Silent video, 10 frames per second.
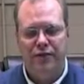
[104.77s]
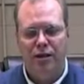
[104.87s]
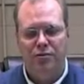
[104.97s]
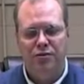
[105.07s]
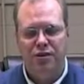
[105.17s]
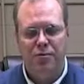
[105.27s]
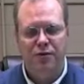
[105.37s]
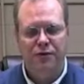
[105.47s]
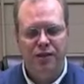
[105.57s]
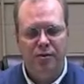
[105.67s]
followers of some of the
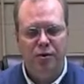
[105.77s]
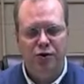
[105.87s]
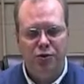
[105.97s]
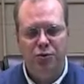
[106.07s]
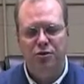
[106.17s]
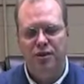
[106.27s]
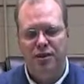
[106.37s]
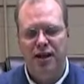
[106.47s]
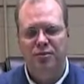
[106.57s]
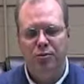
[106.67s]
fundamental truths of the
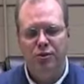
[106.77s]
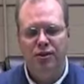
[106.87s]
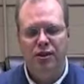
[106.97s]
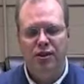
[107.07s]
gospel